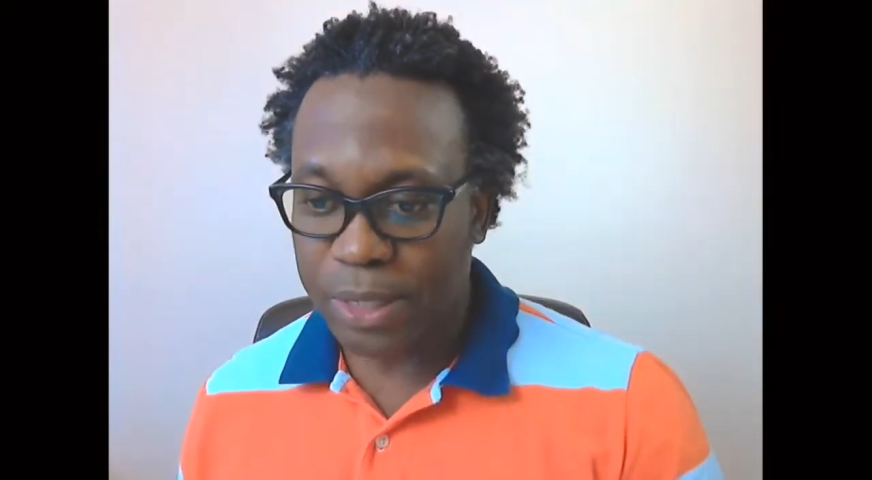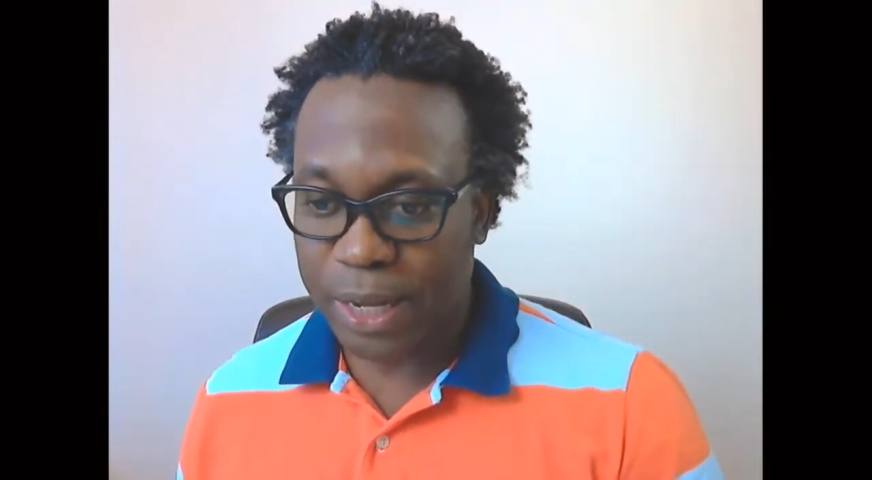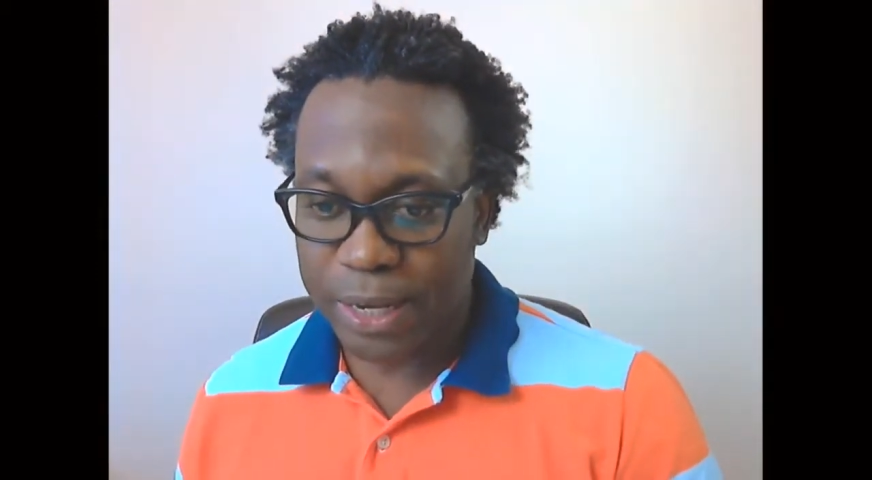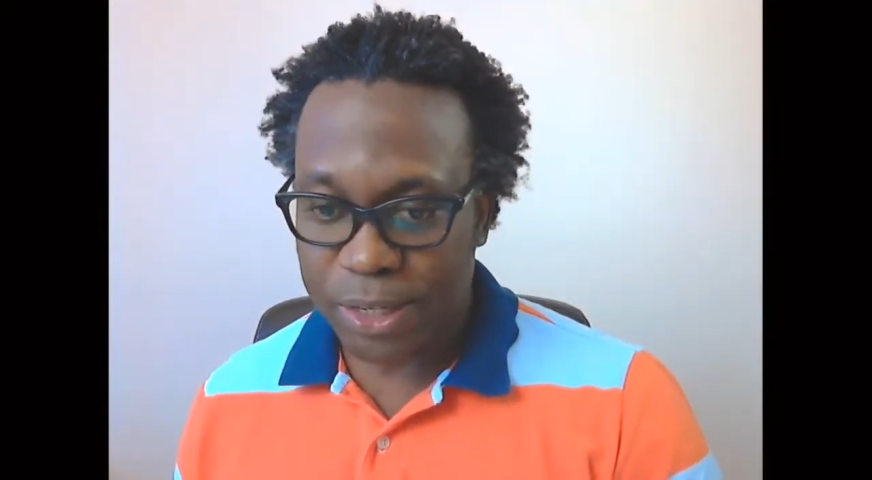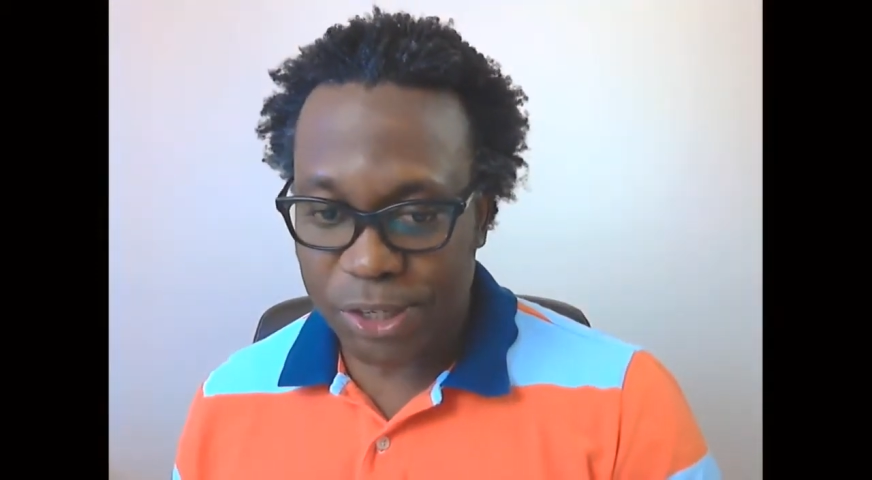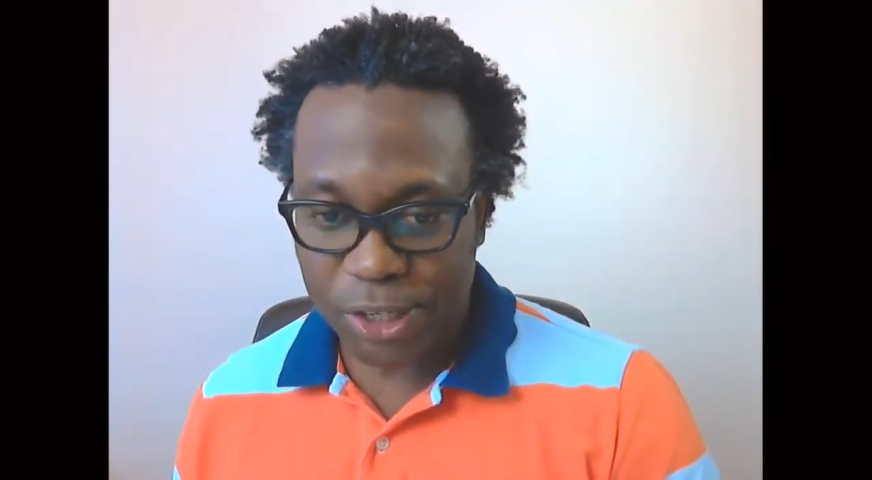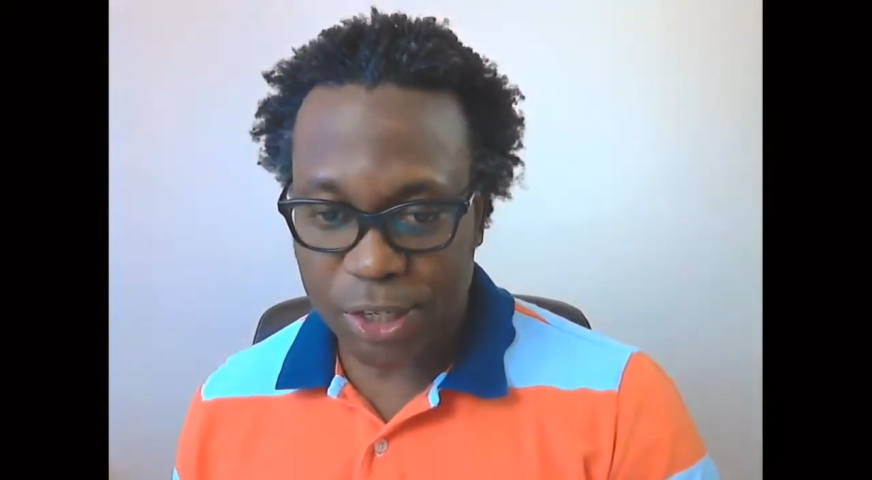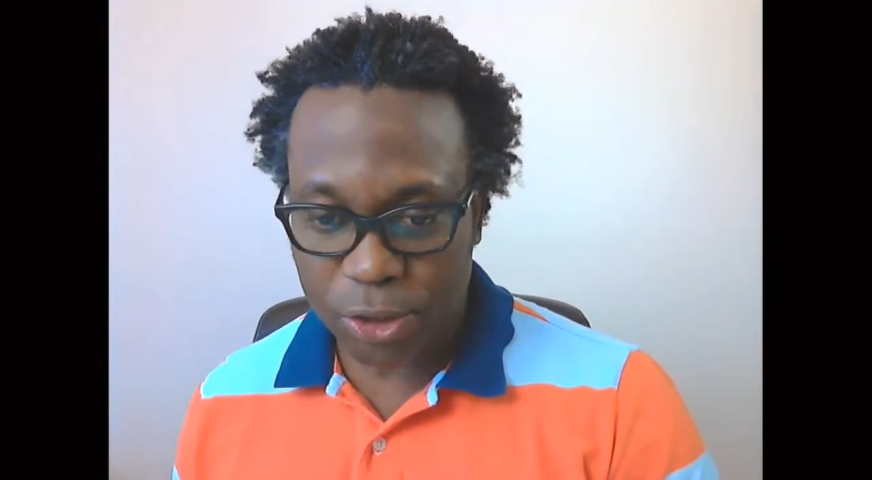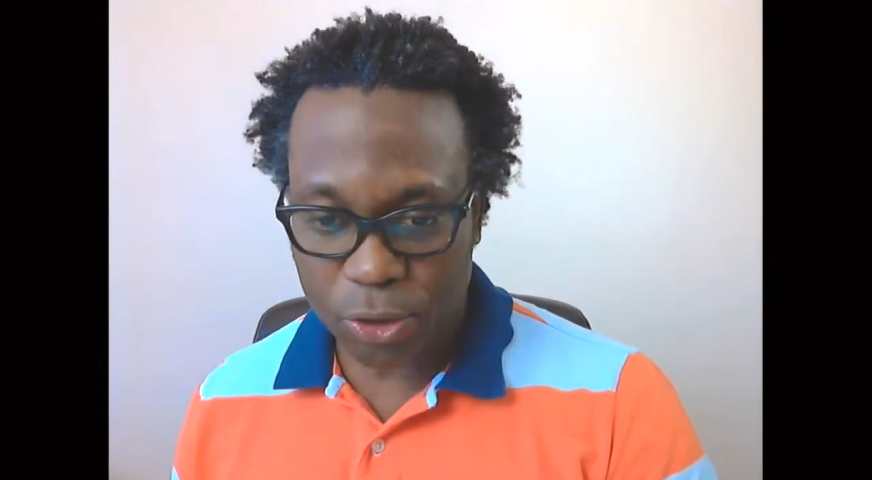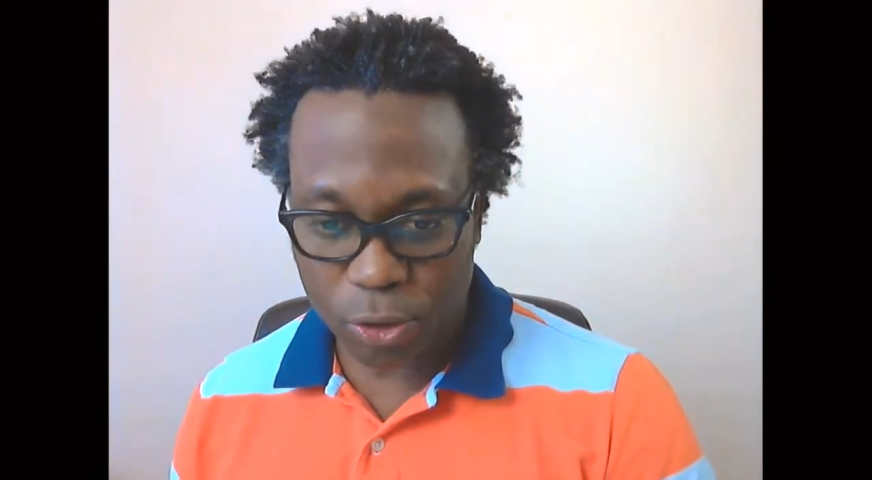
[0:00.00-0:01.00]
together and
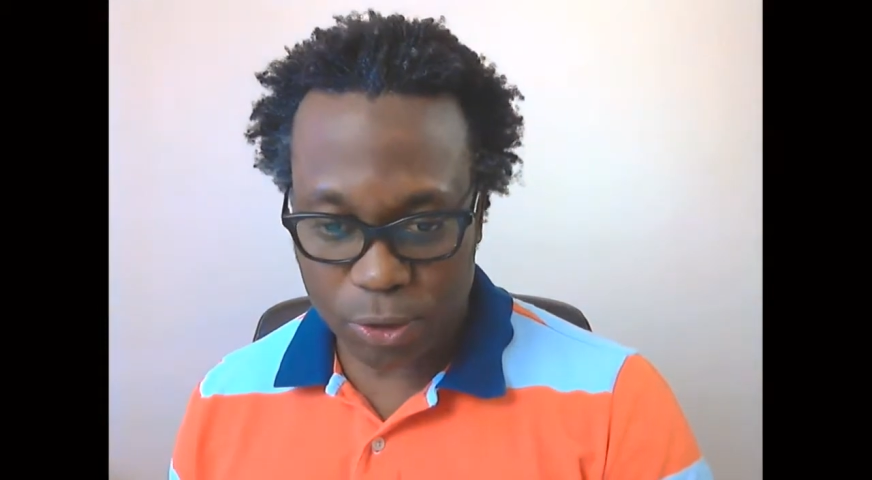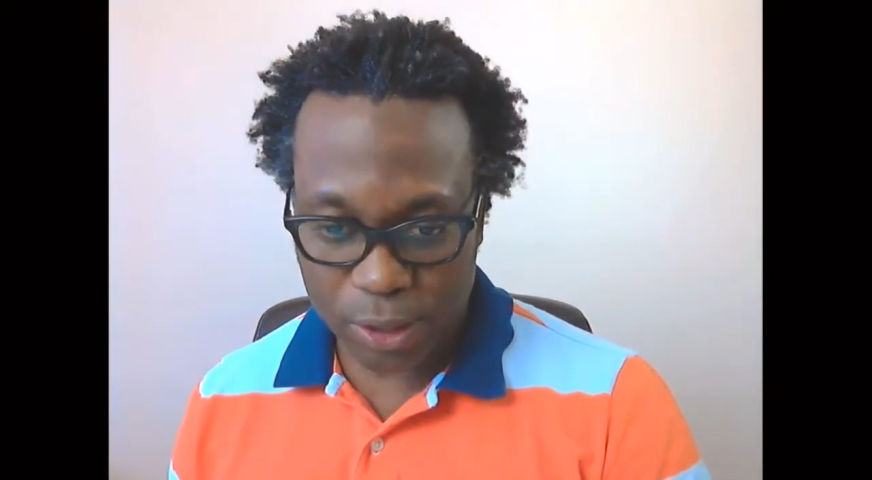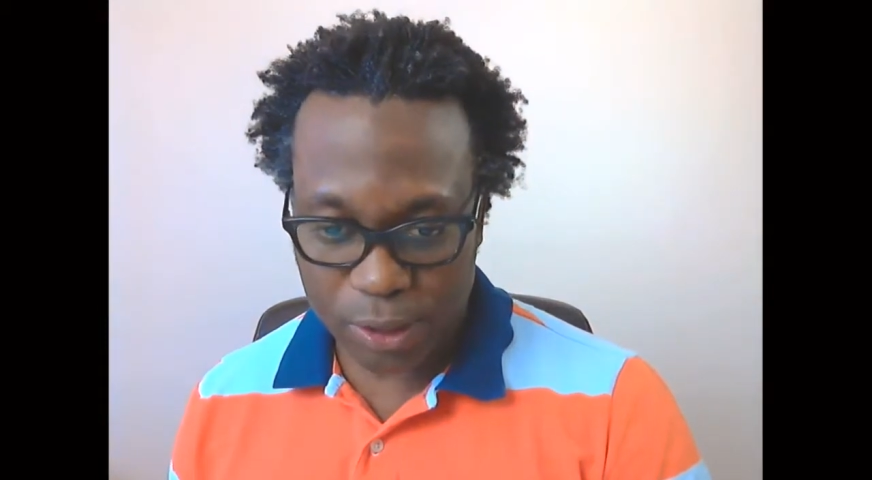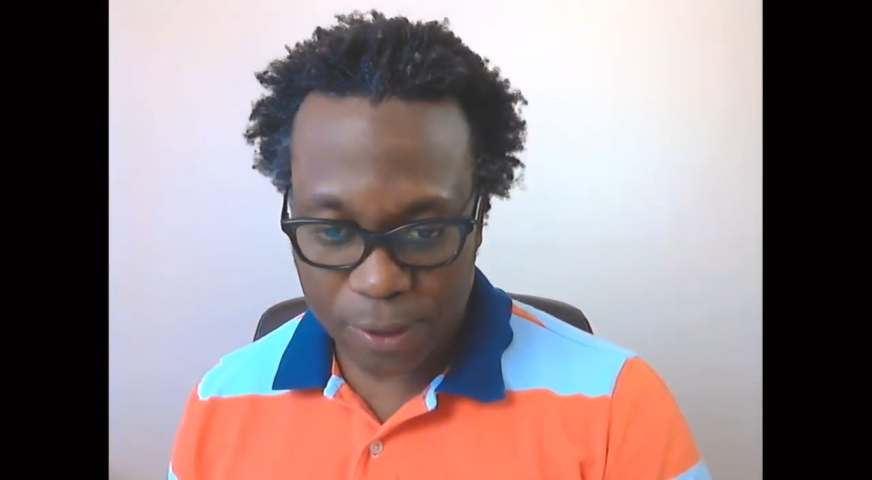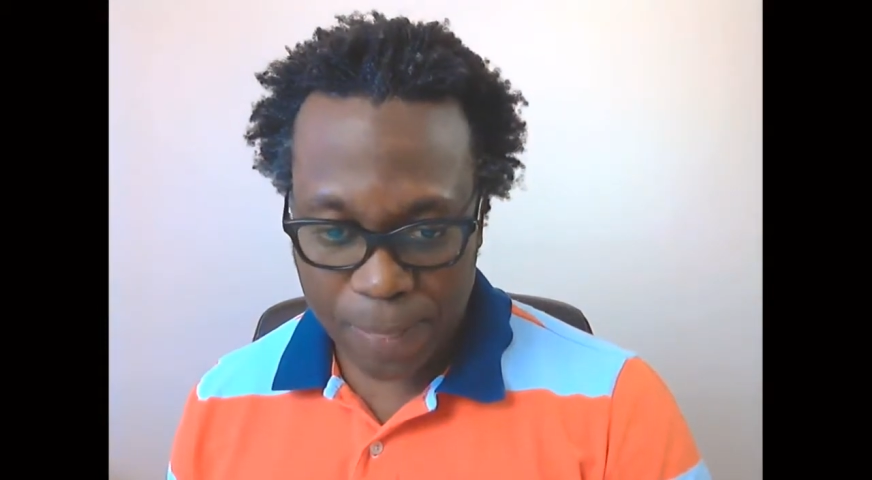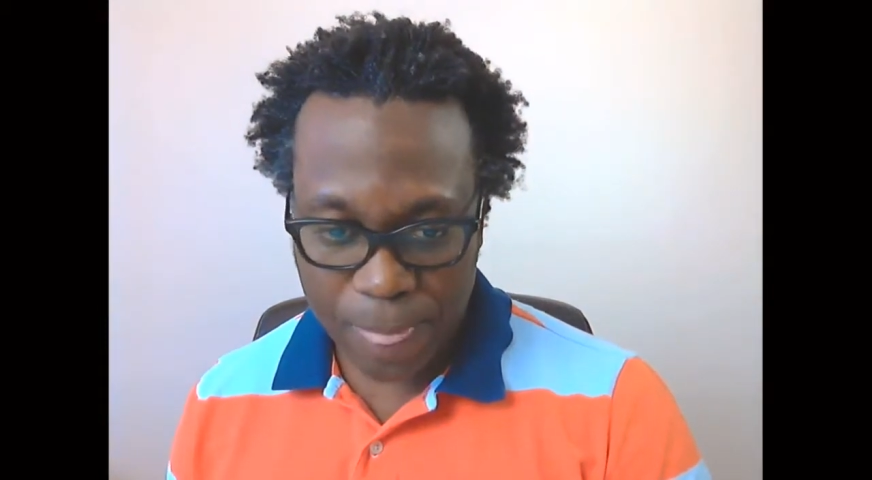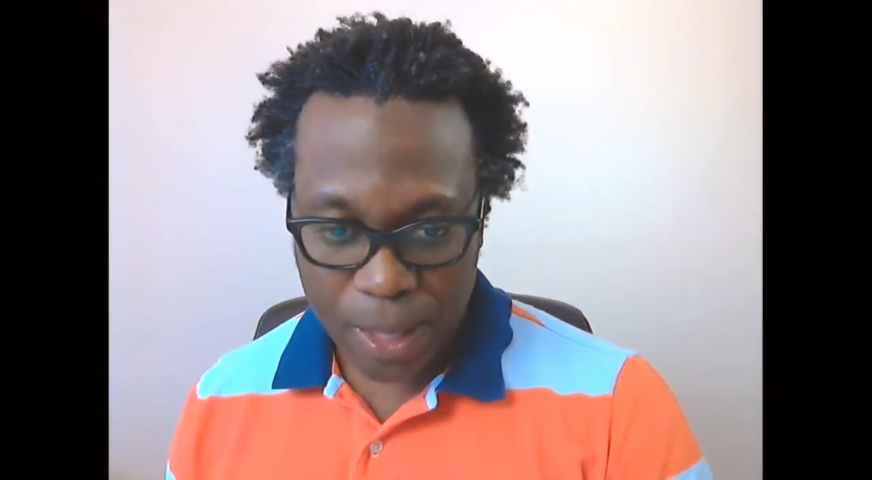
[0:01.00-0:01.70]
share stories.